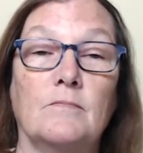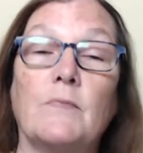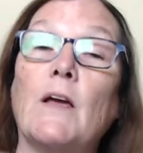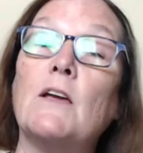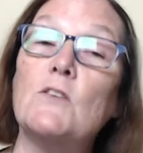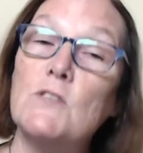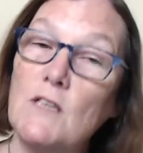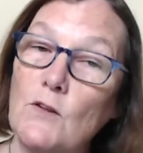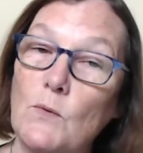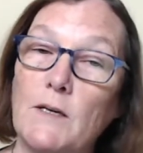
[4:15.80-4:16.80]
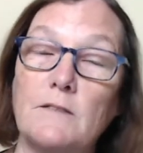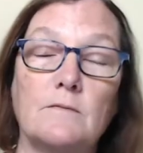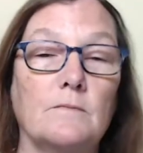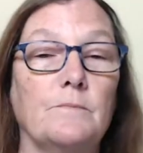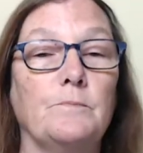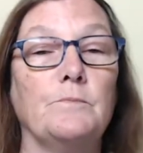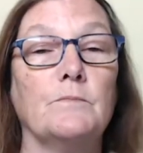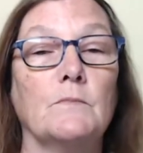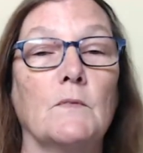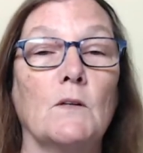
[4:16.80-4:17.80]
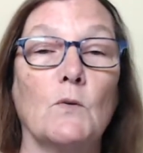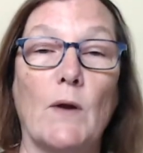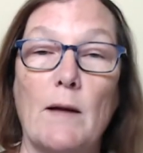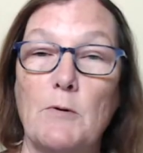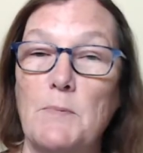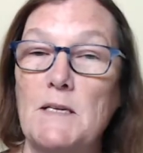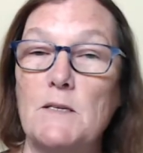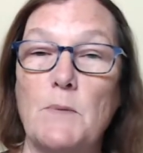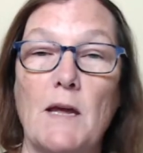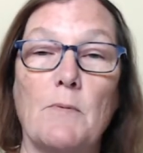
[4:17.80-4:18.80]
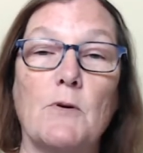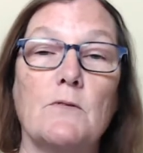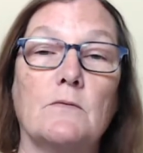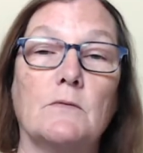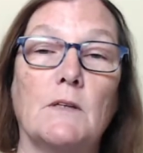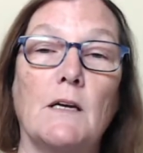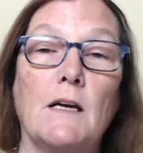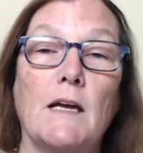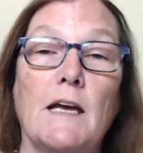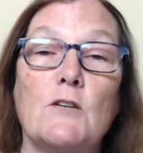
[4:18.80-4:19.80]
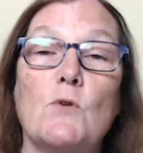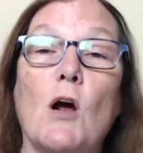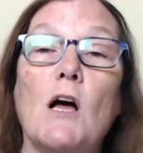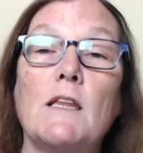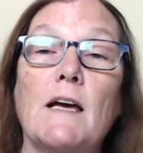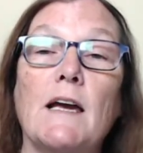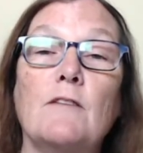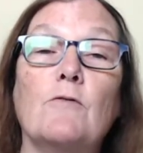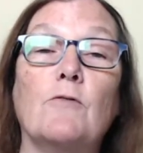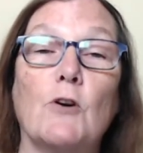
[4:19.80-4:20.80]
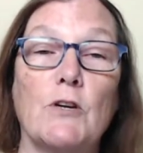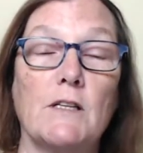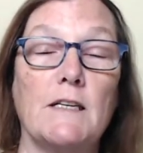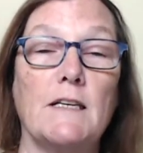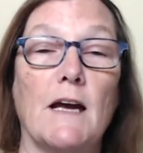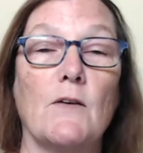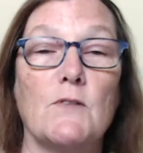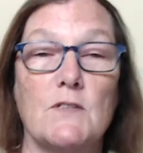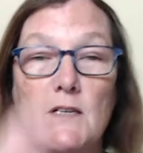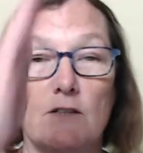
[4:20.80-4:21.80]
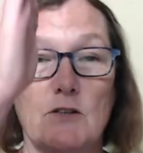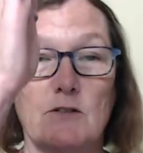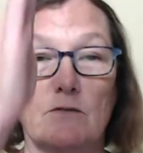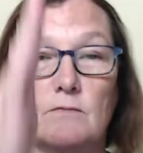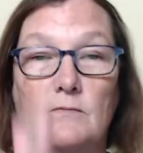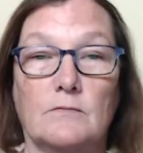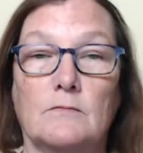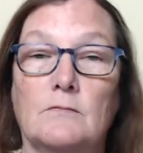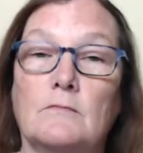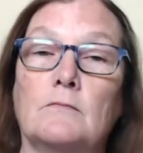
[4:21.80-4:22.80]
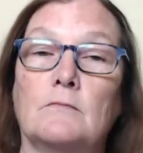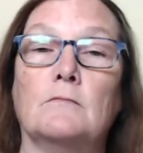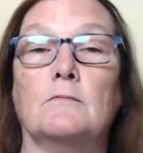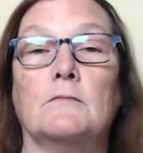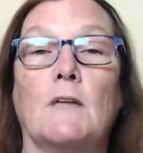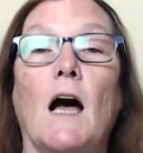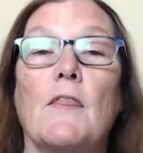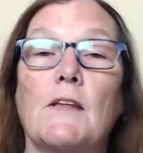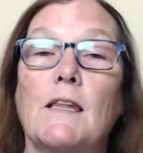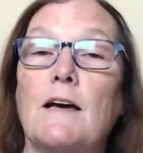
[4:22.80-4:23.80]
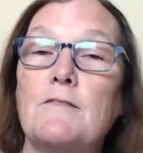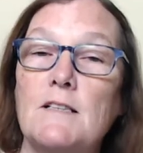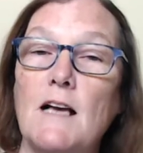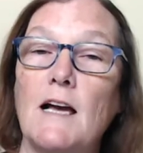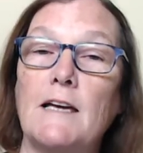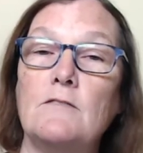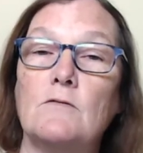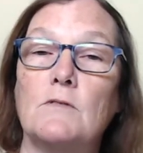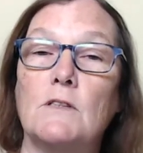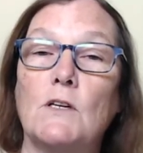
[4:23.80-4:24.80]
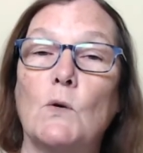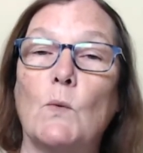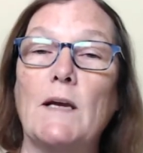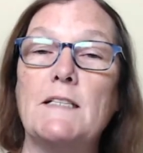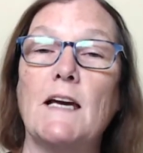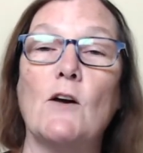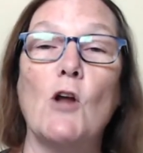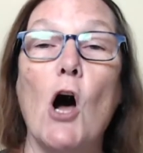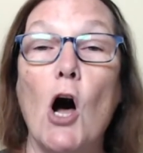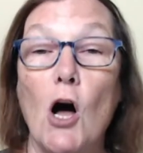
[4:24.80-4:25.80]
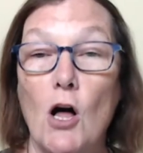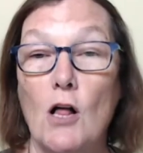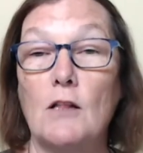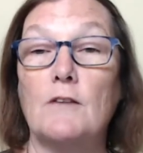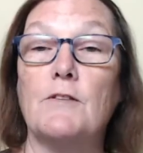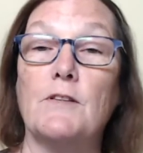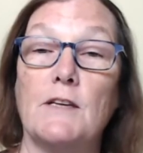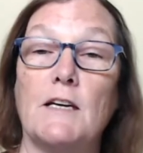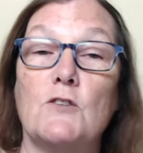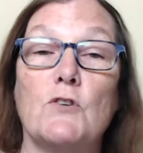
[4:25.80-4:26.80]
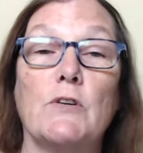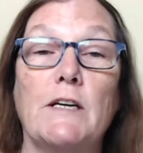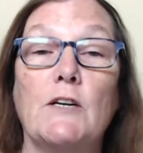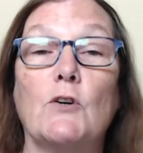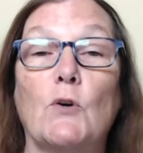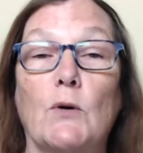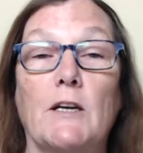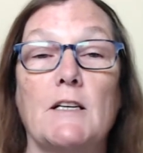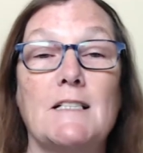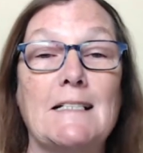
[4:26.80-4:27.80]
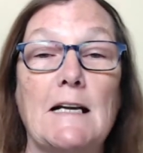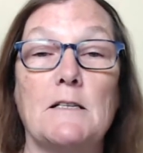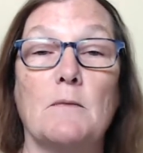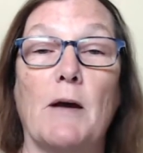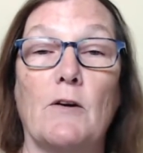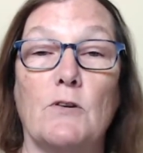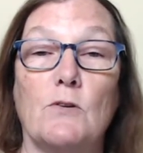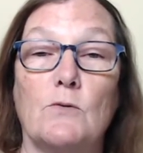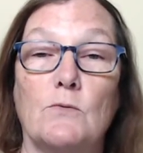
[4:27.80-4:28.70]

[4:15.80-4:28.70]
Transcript: Now, here's another one. Grab a piece of paper and draw a line vertically down the center. On the left side, write down all of the things your inner critic says about you.